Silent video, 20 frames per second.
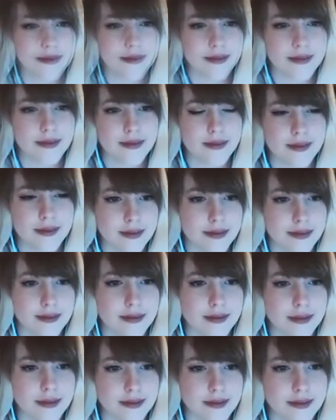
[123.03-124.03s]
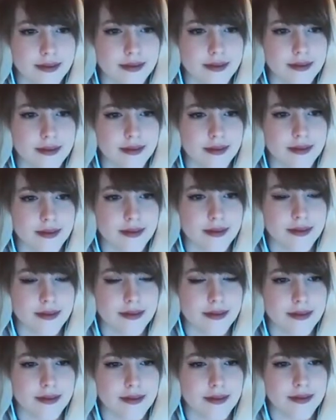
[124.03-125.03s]

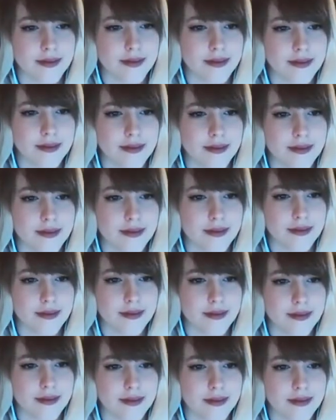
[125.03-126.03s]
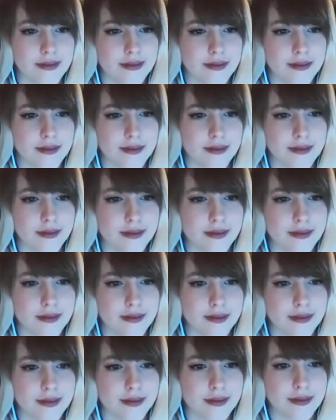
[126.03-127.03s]

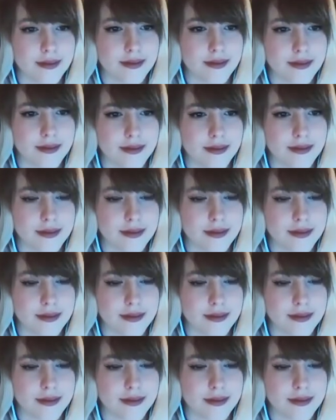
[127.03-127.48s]
(not speaking)